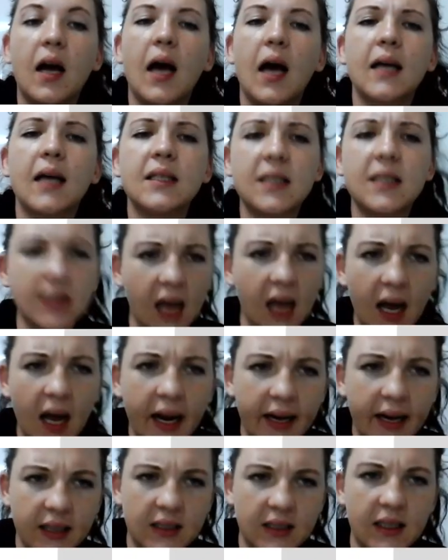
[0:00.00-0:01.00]
A
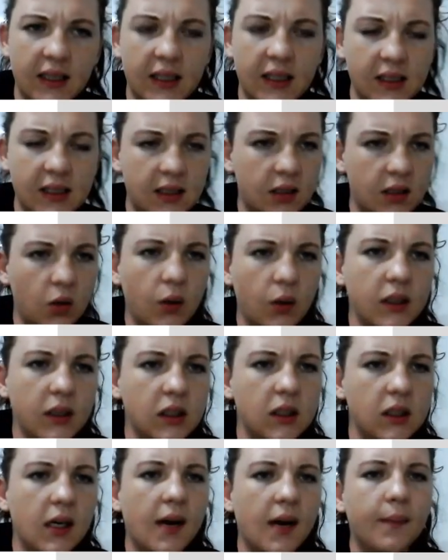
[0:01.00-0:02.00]
scientist,
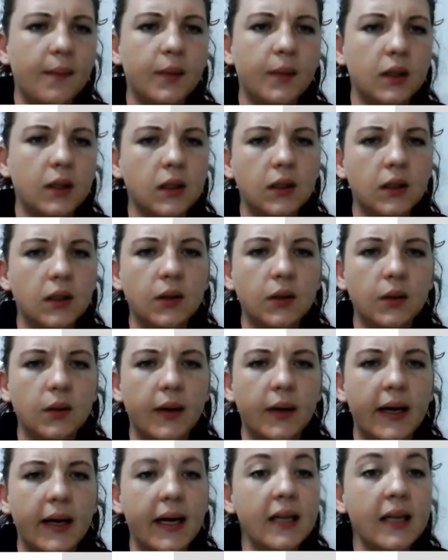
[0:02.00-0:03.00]
question number
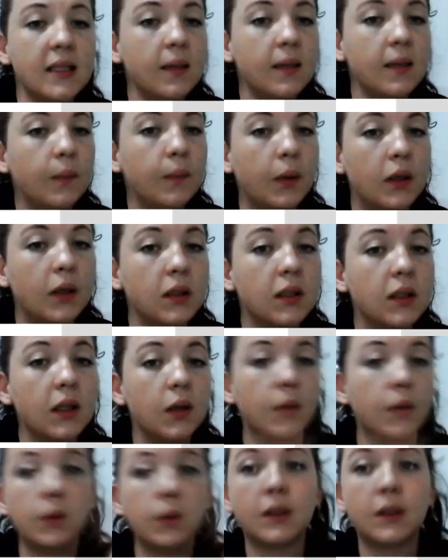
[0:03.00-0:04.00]
2, is a person
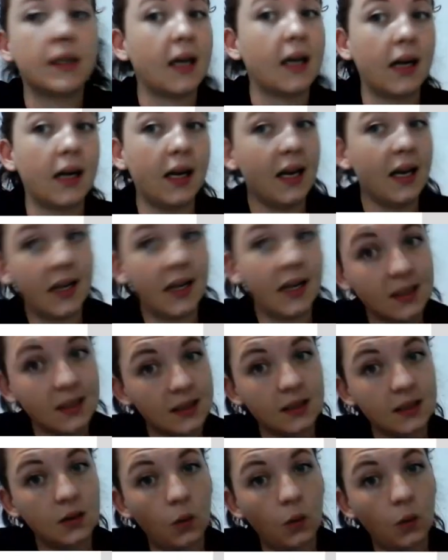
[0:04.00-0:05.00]
who
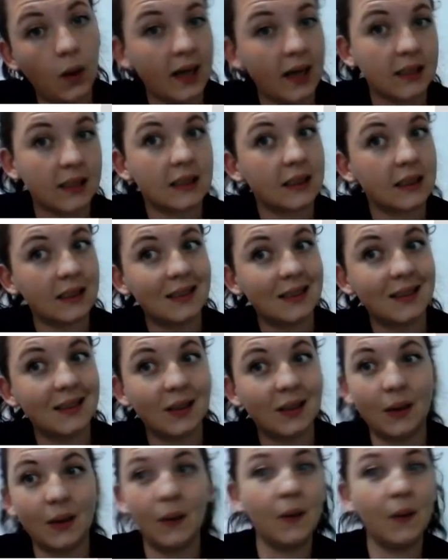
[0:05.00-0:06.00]
studies what?
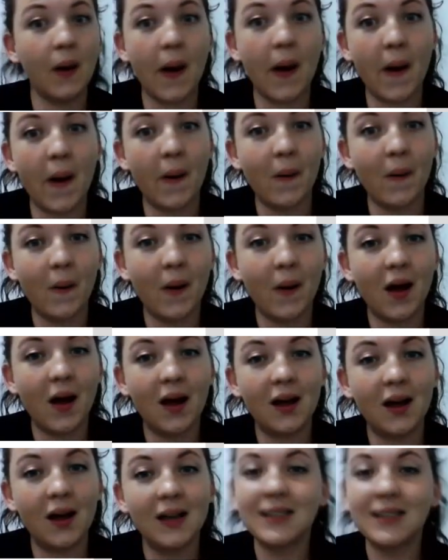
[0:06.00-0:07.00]
Do you know?
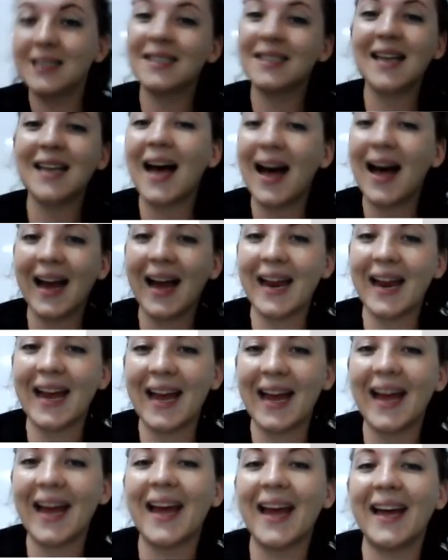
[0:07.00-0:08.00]

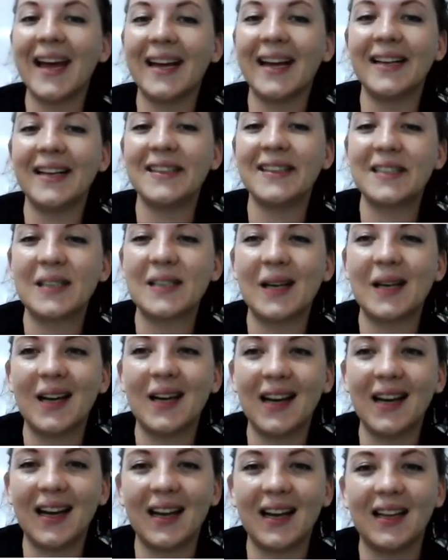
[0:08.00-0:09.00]
Science.
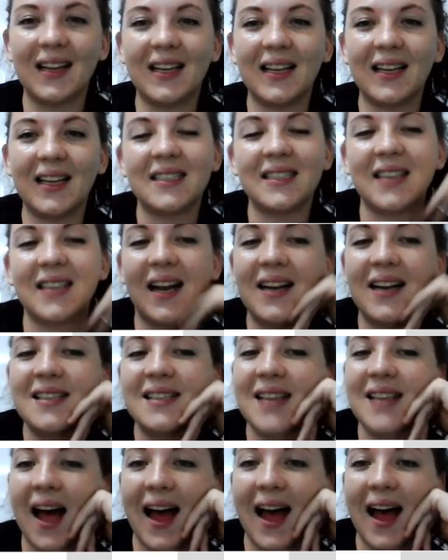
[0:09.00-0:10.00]
Good, they study
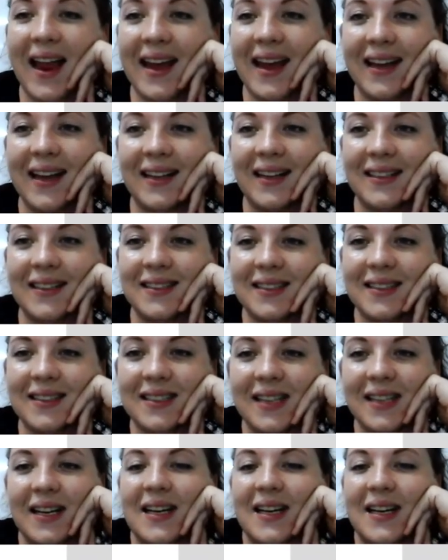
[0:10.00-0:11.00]
science.
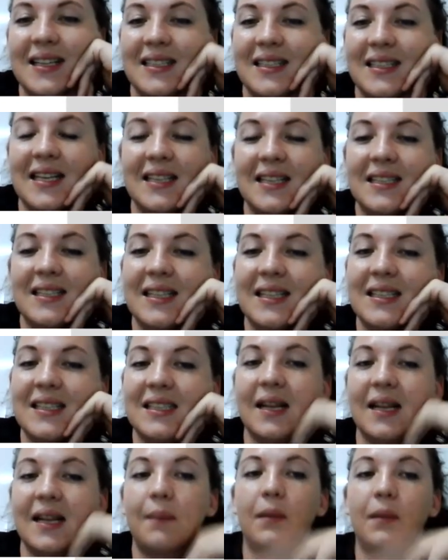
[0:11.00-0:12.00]
Sentence
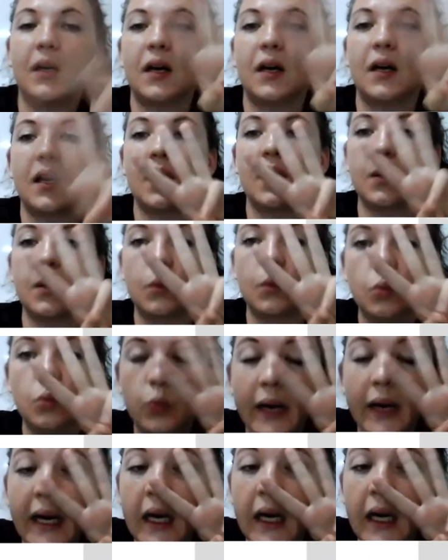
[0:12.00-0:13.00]
number
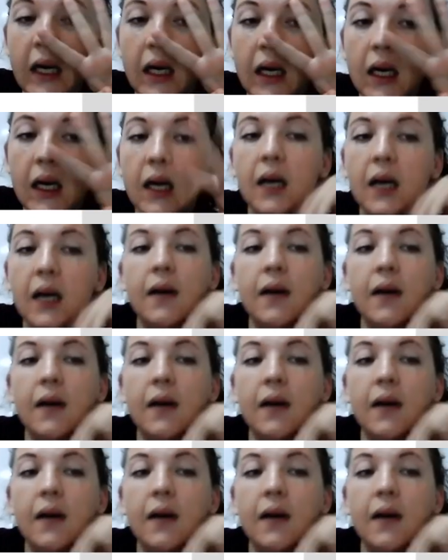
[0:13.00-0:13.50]
3,